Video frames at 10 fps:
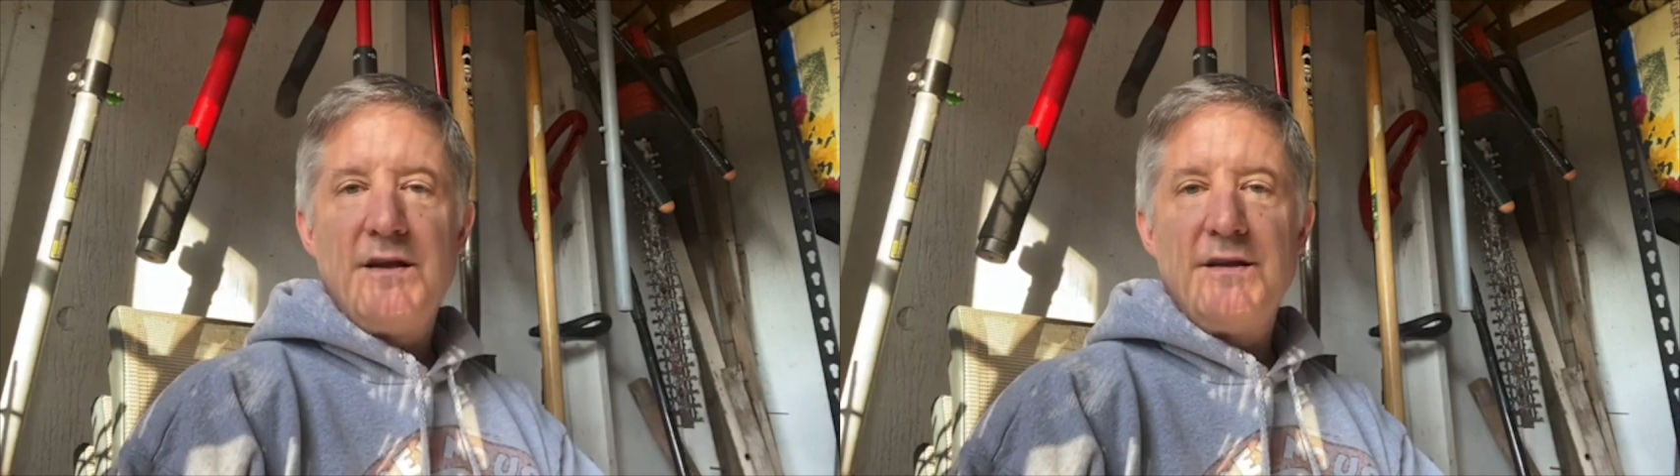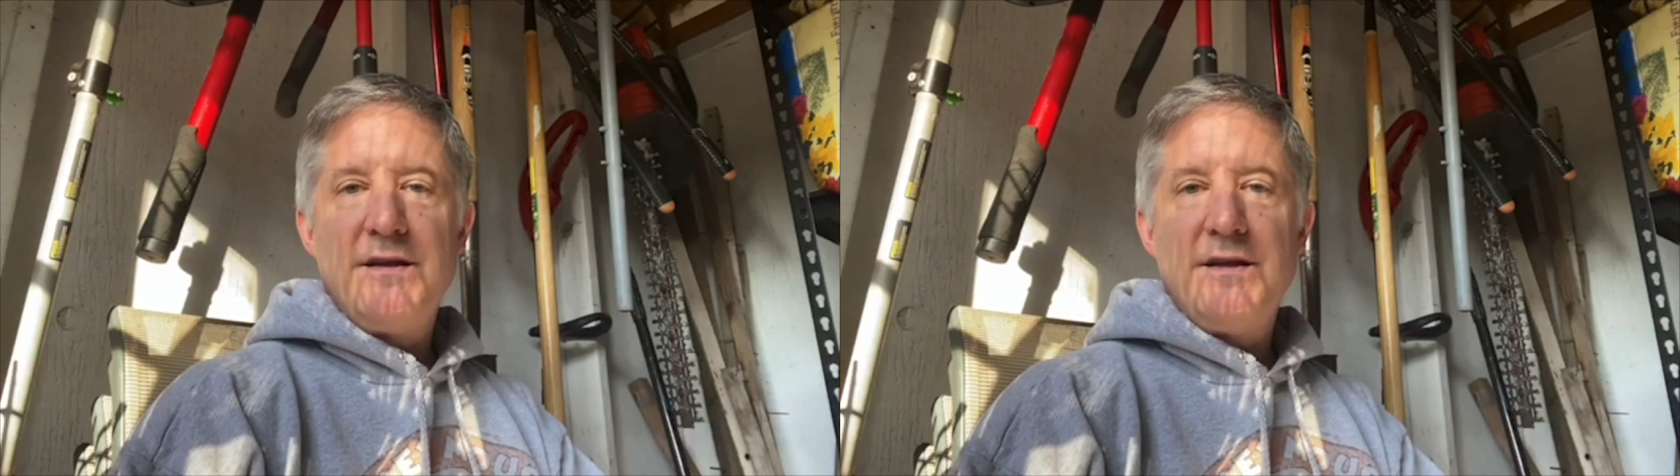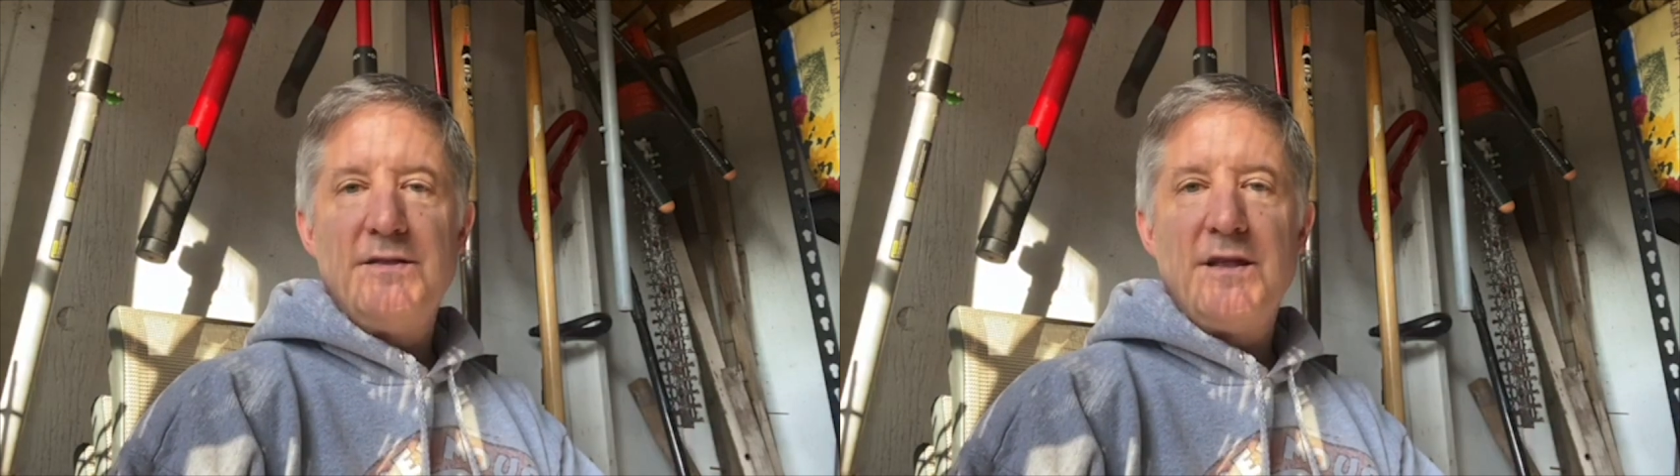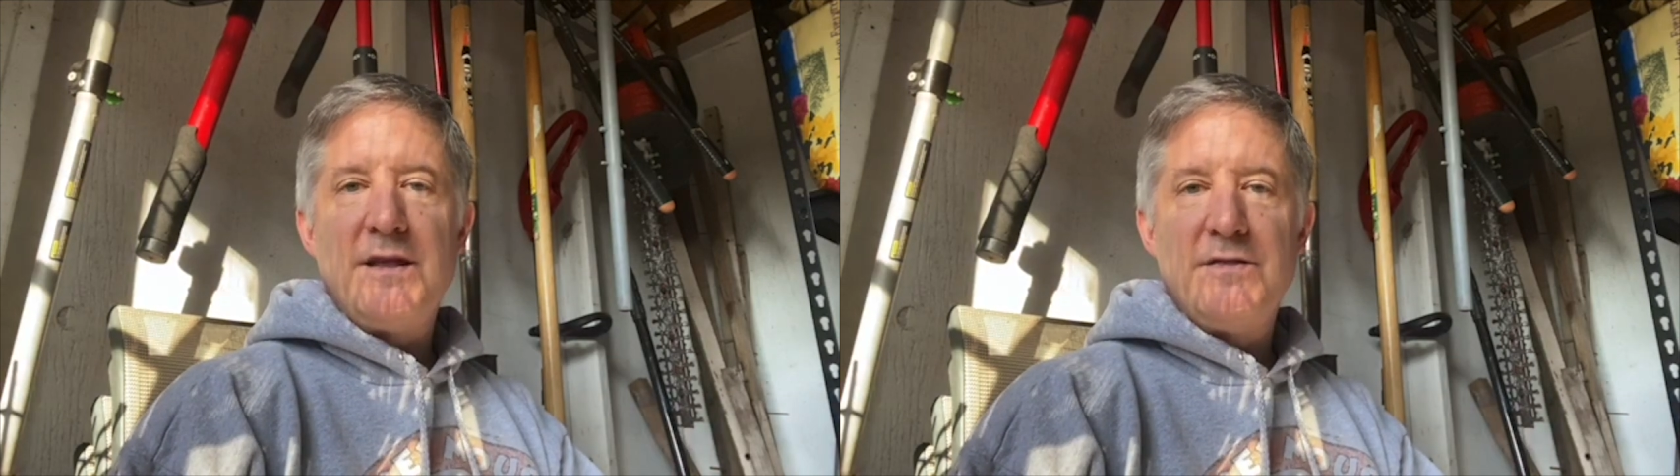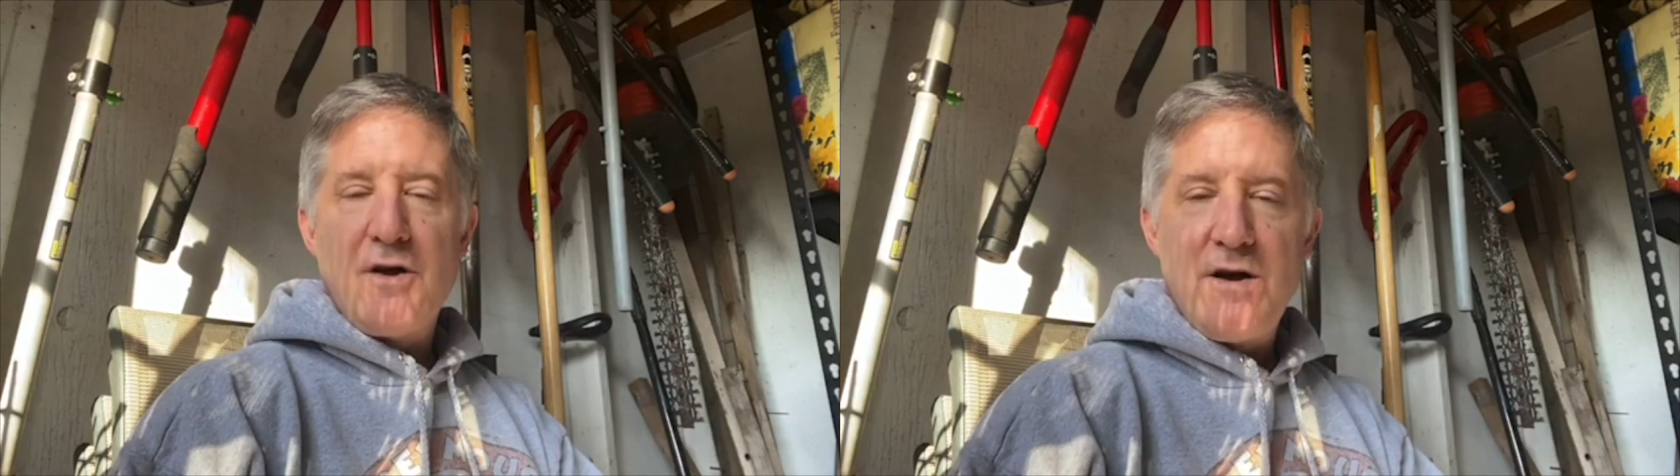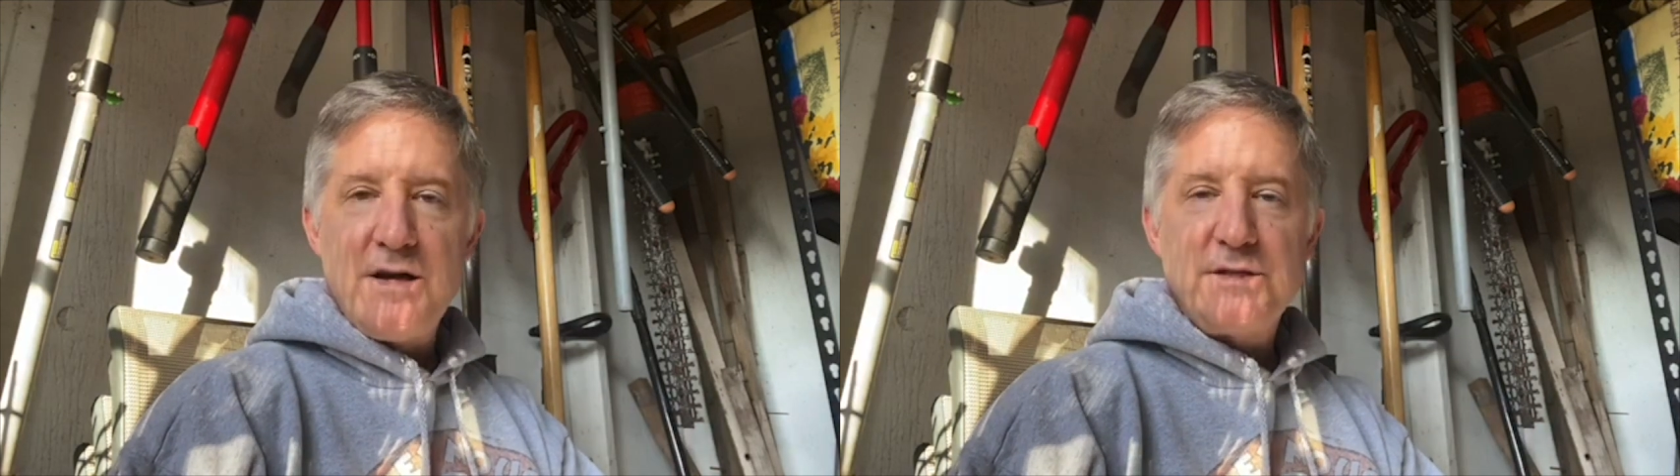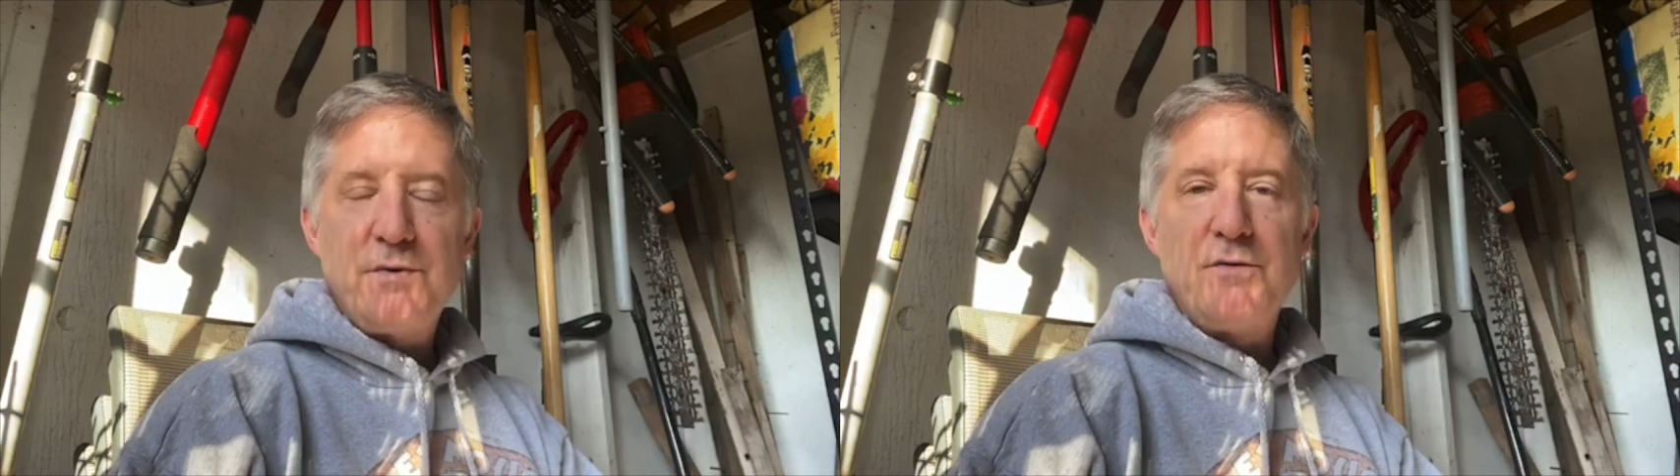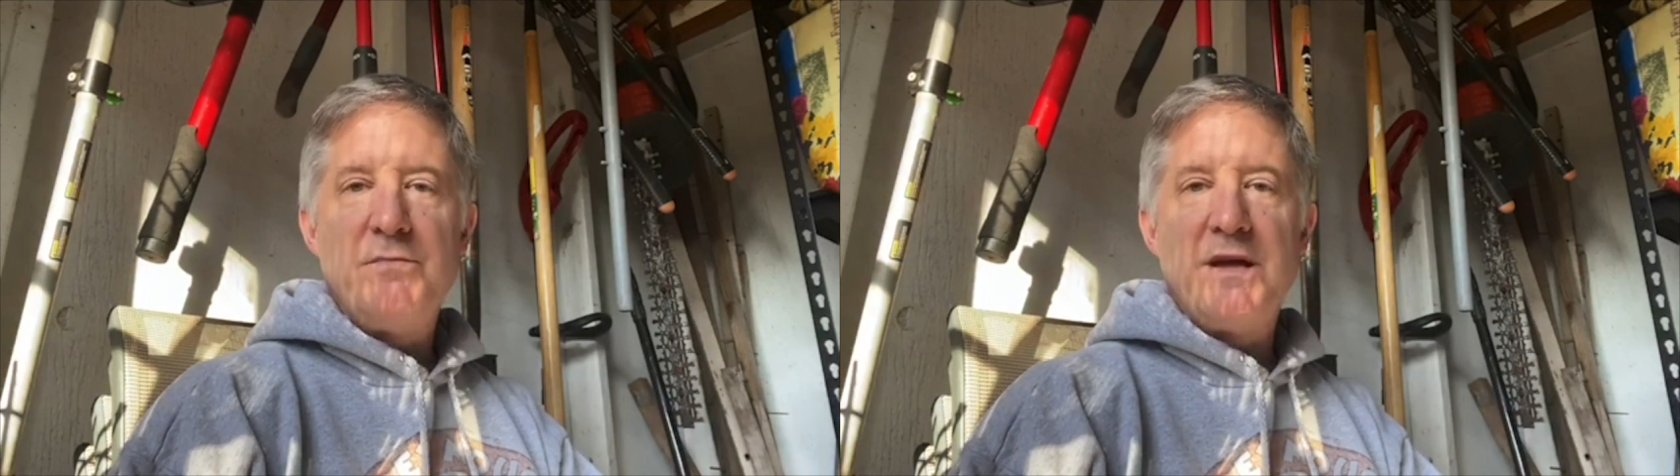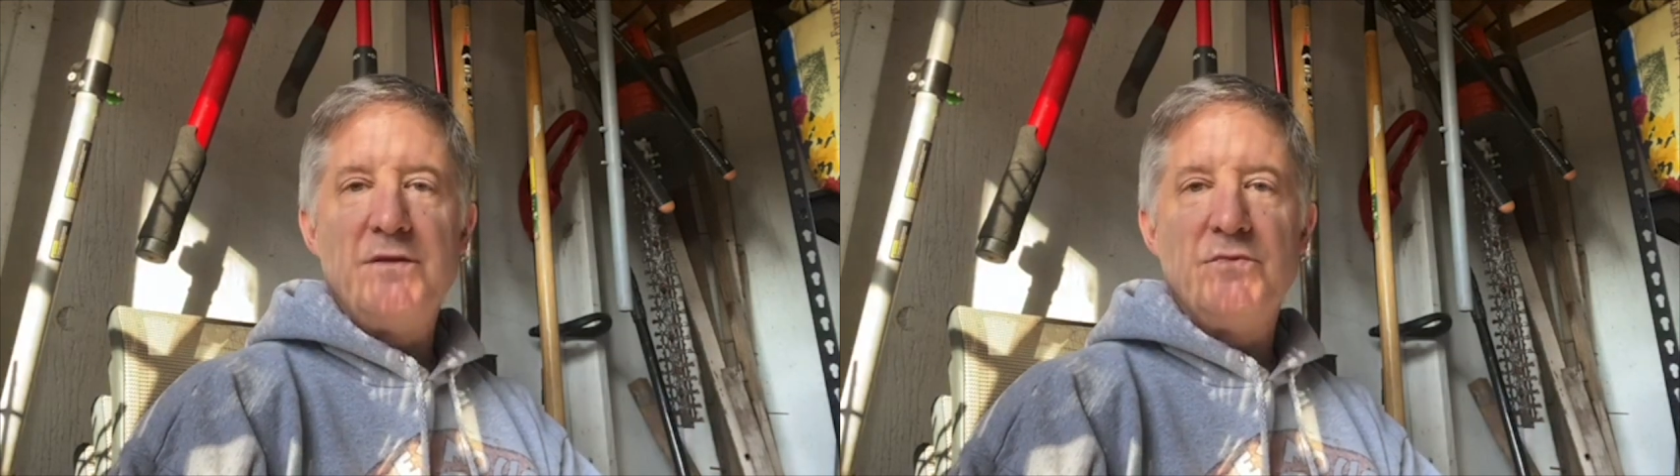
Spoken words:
in the hospital bed